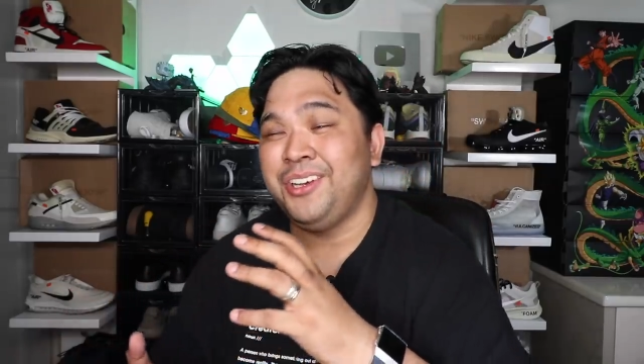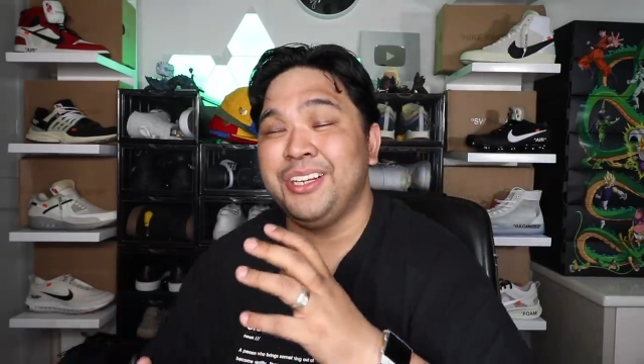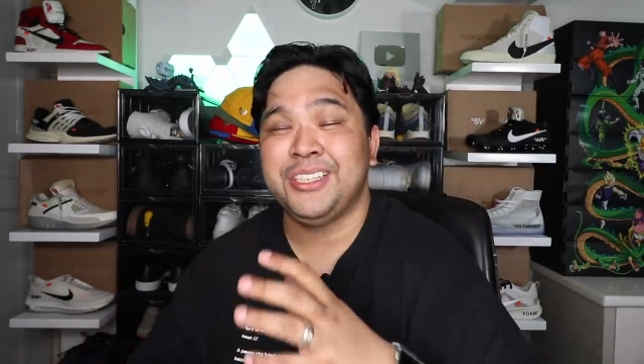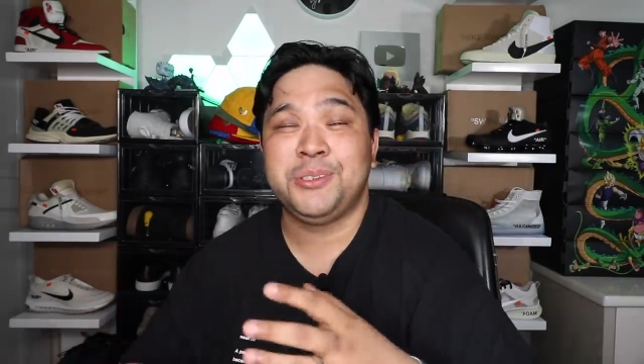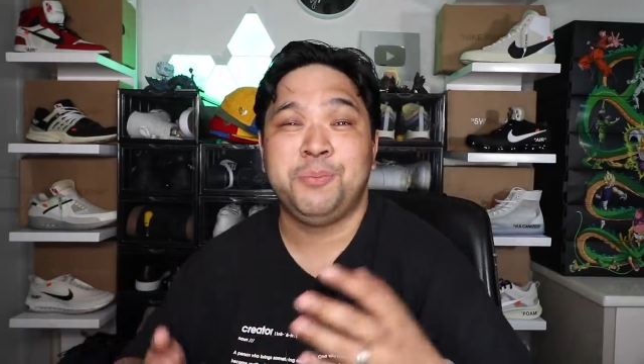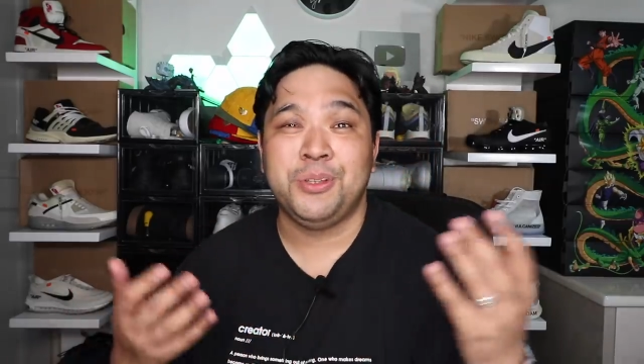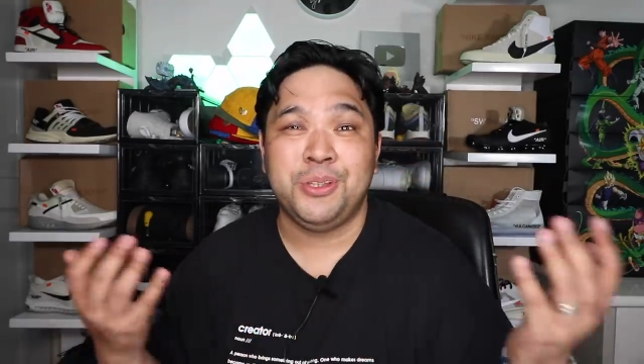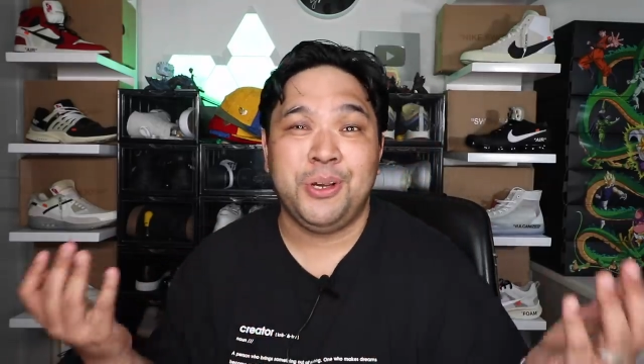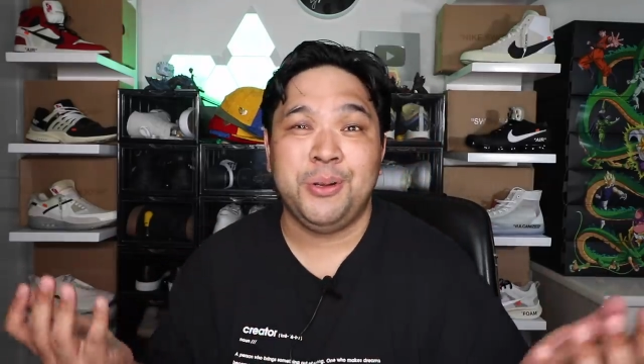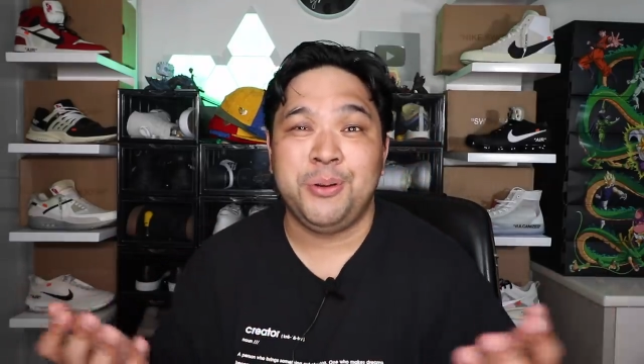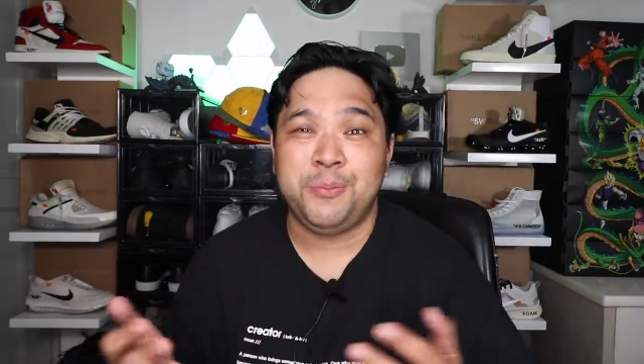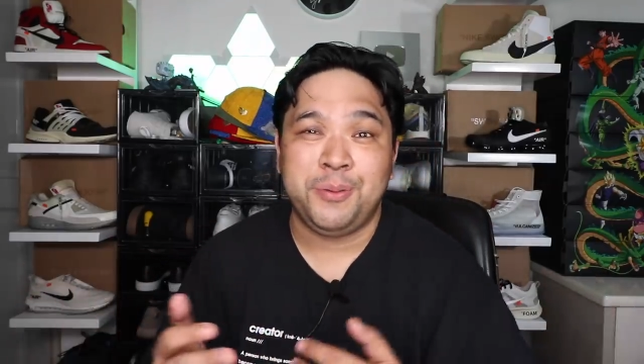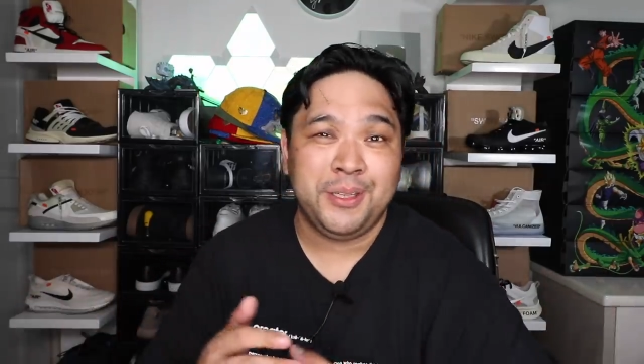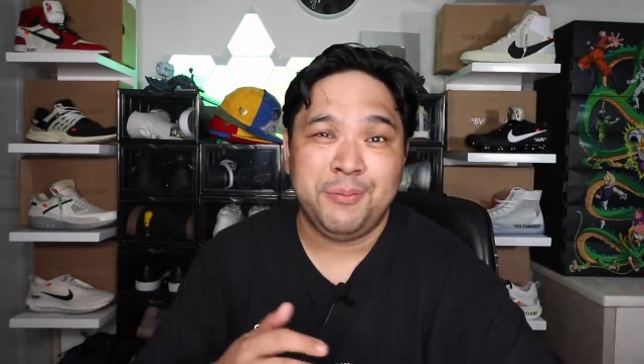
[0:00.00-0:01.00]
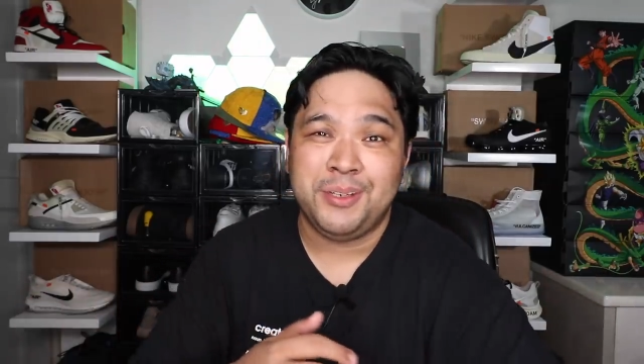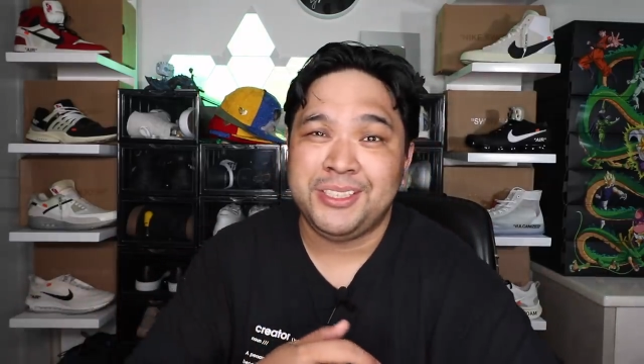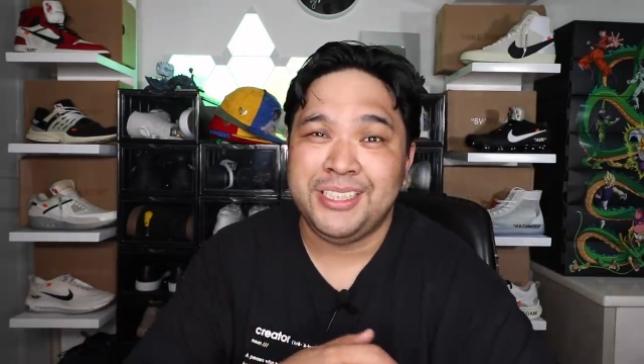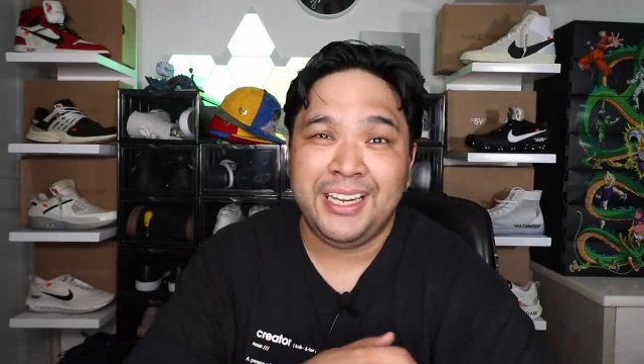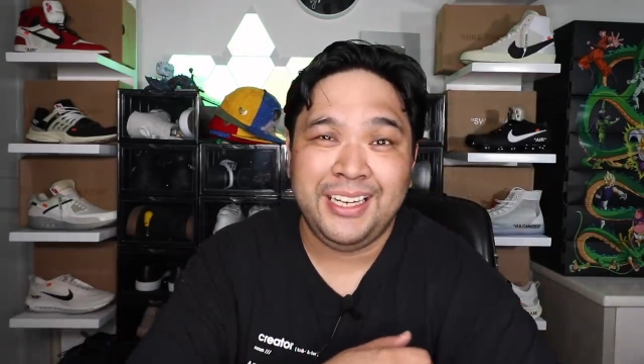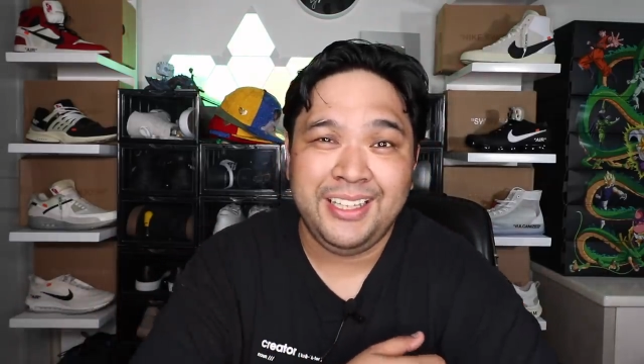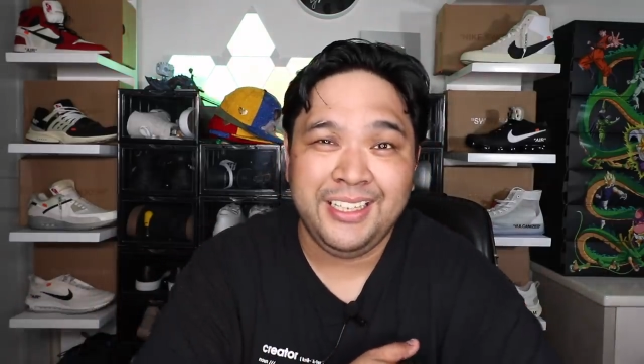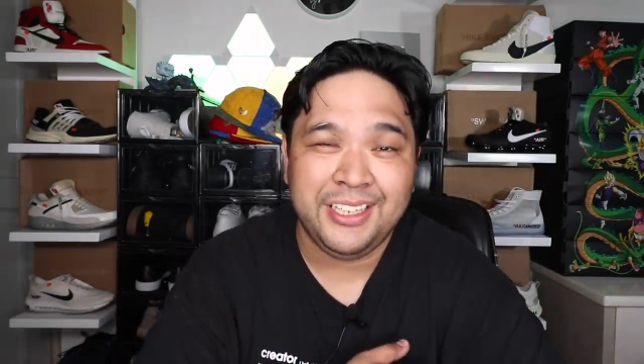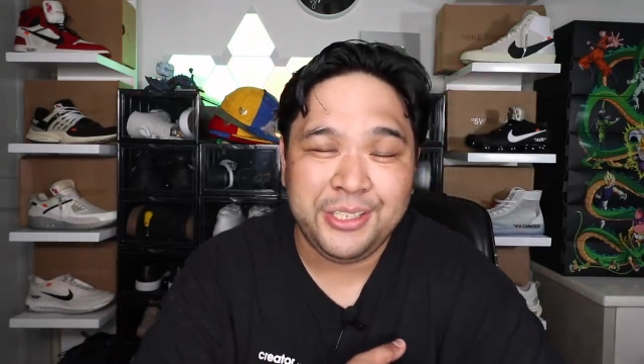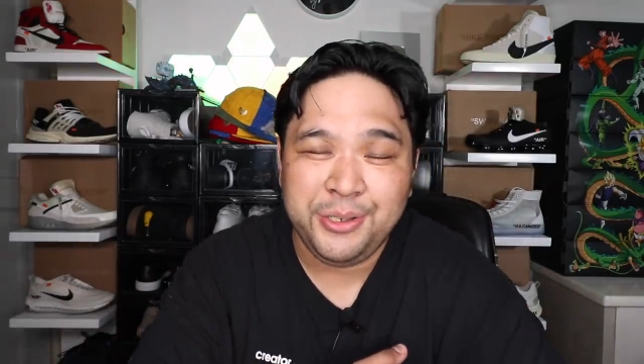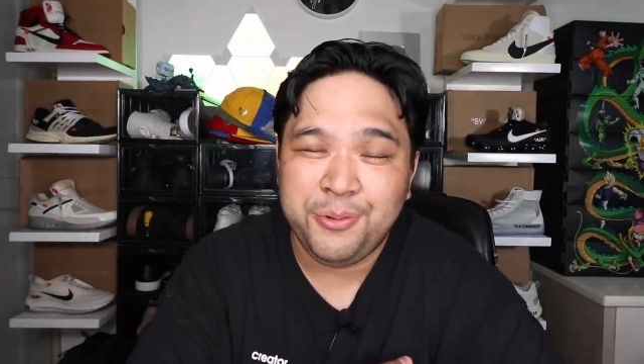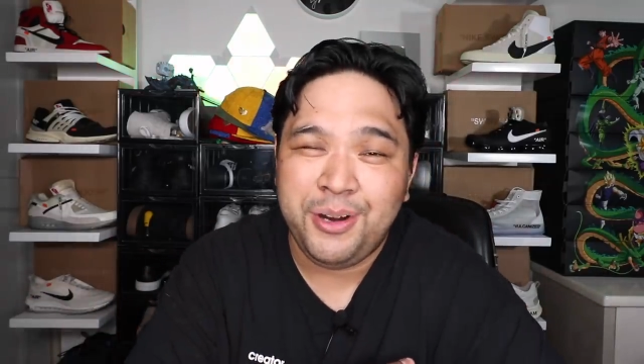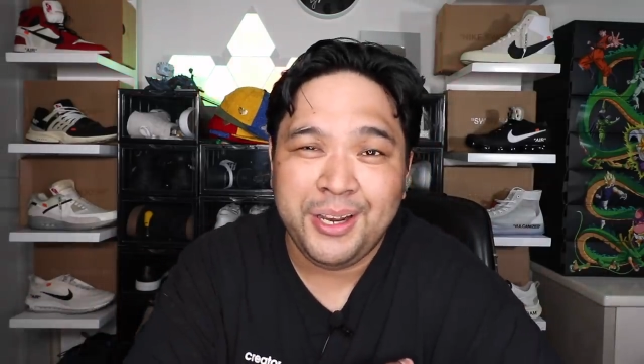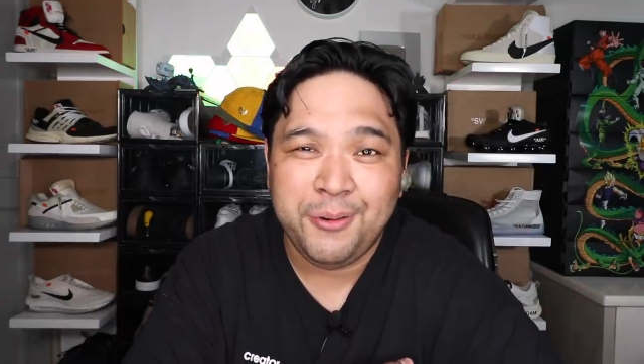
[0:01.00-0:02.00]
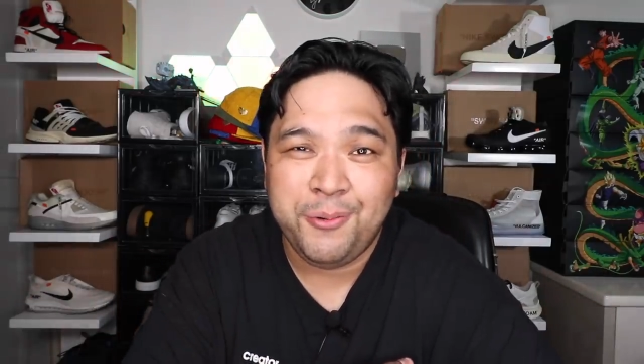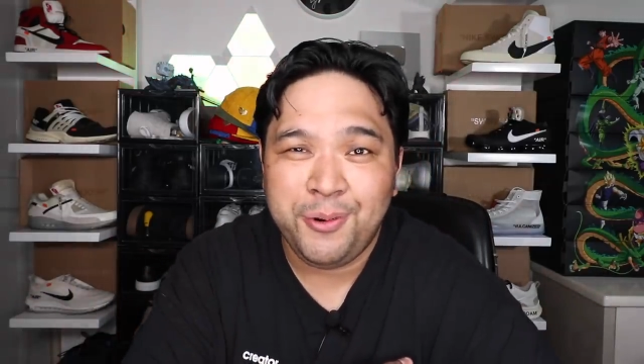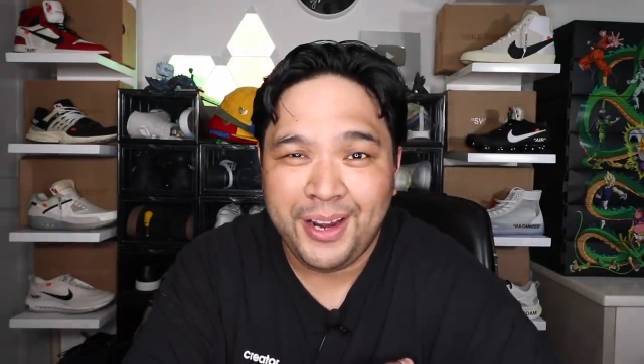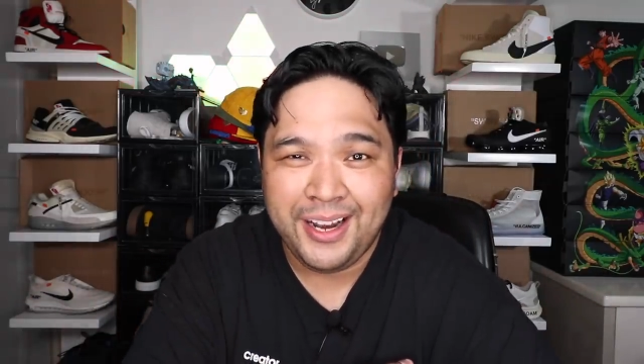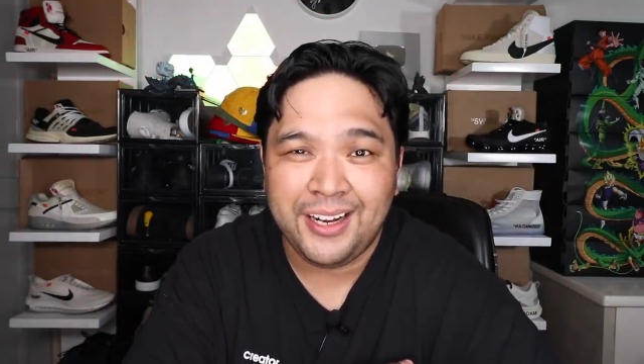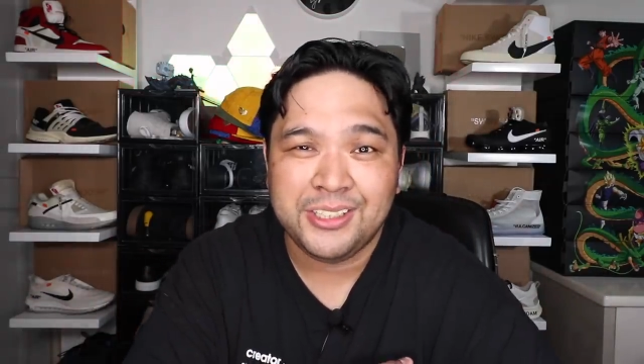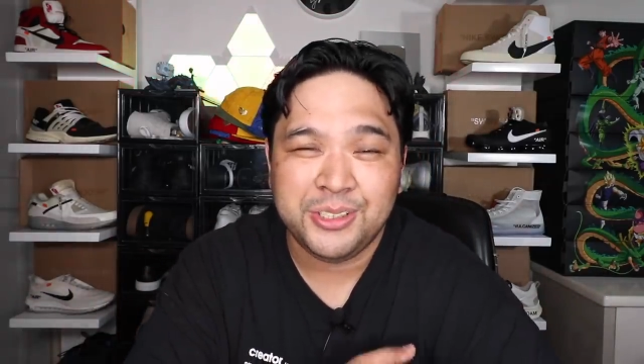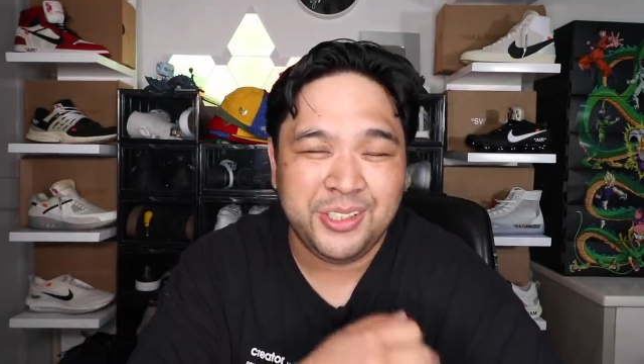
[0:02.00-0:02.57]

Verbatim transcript: you can just put on with pretty much anything that you want to wear.